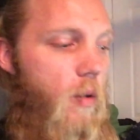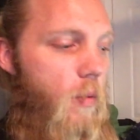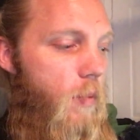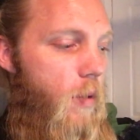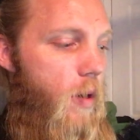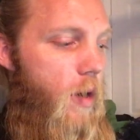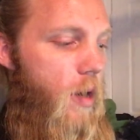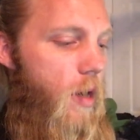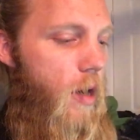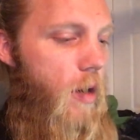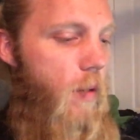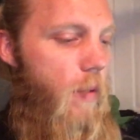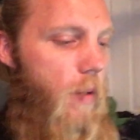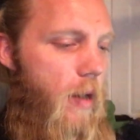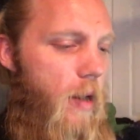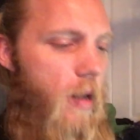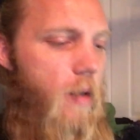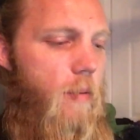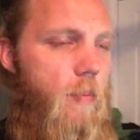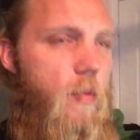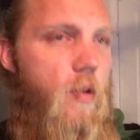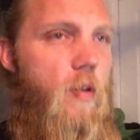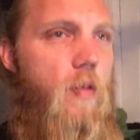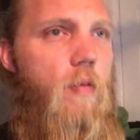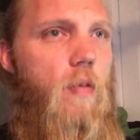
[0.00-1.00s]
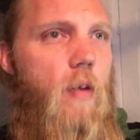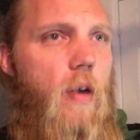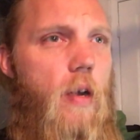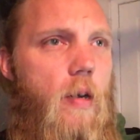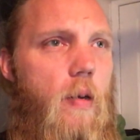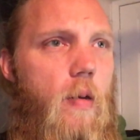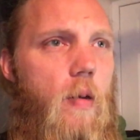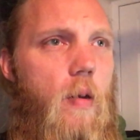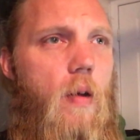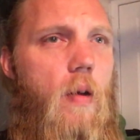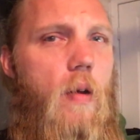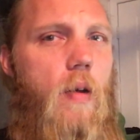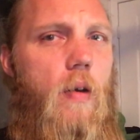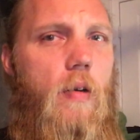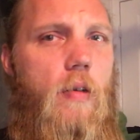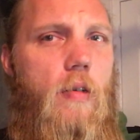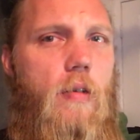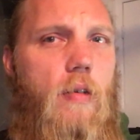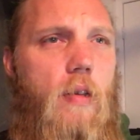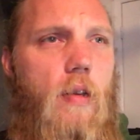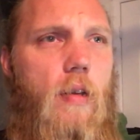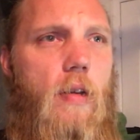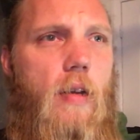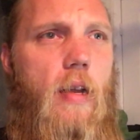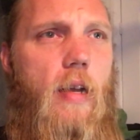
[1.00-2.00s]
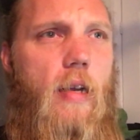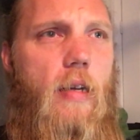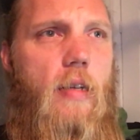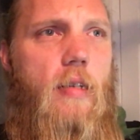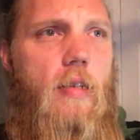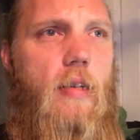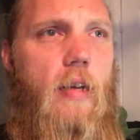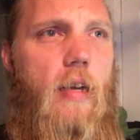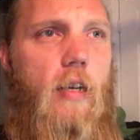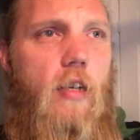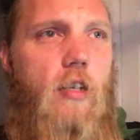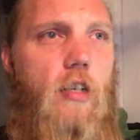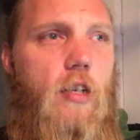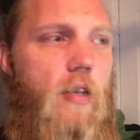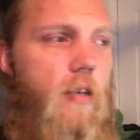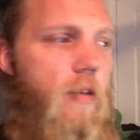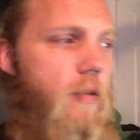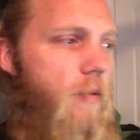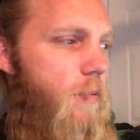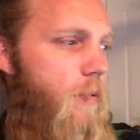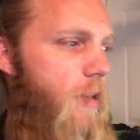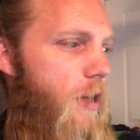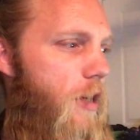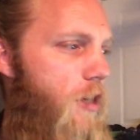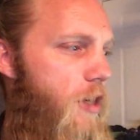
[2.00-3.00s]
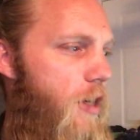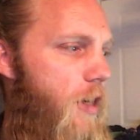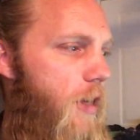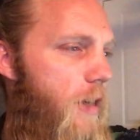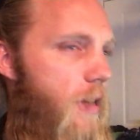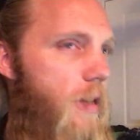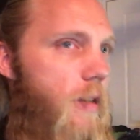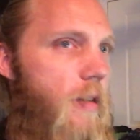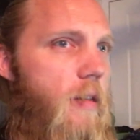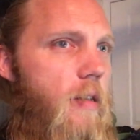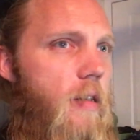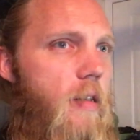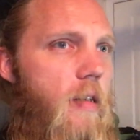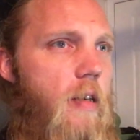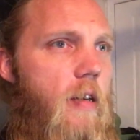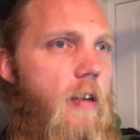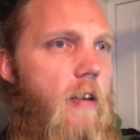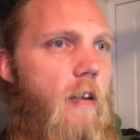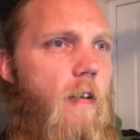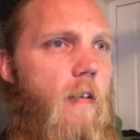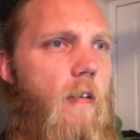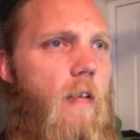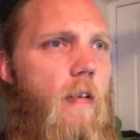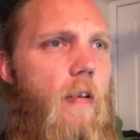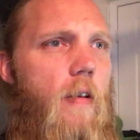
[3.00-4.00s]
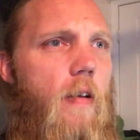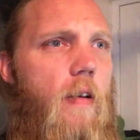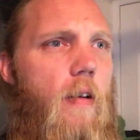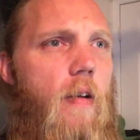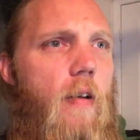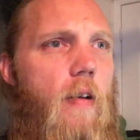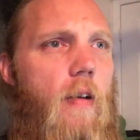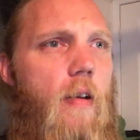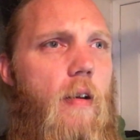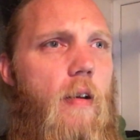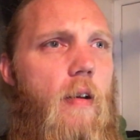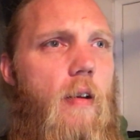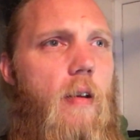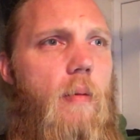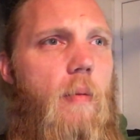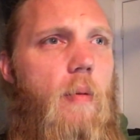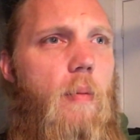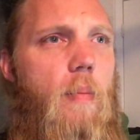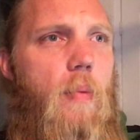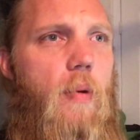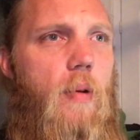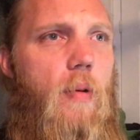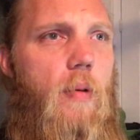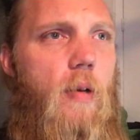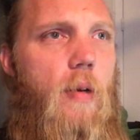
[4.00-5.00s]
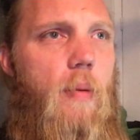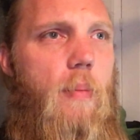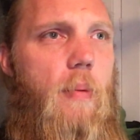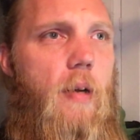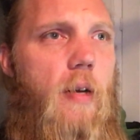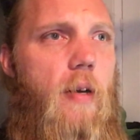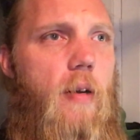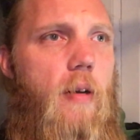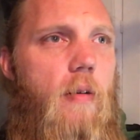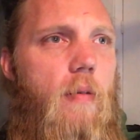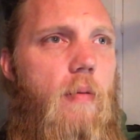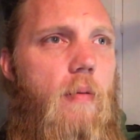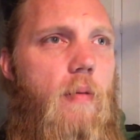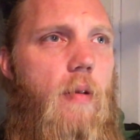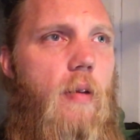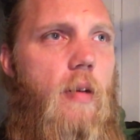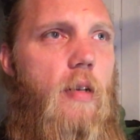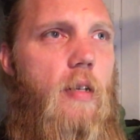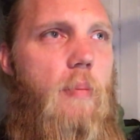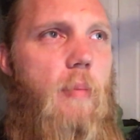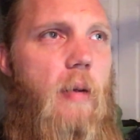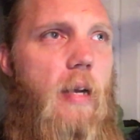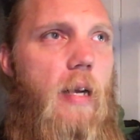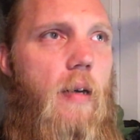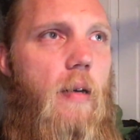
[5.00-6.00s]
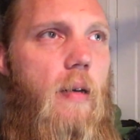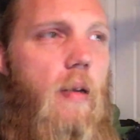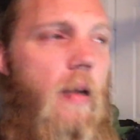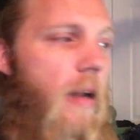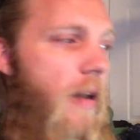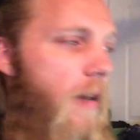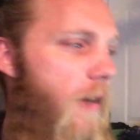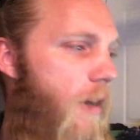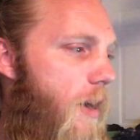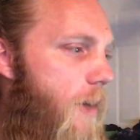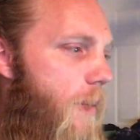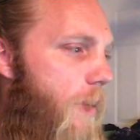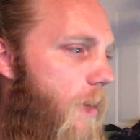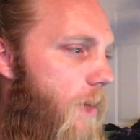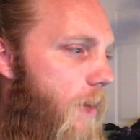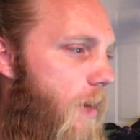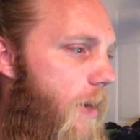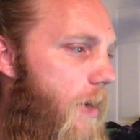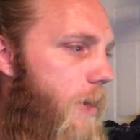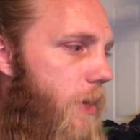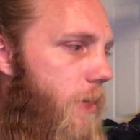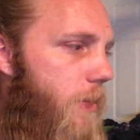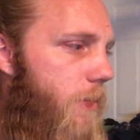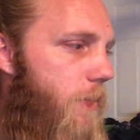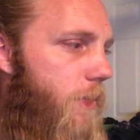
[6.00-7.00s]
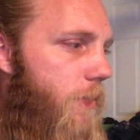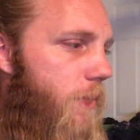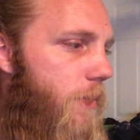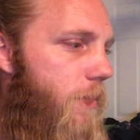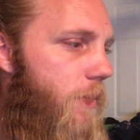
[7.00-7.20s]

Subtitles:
we're going to go ahead and move right along to the next section, which is pulled up here. It's making a liar out of me right now.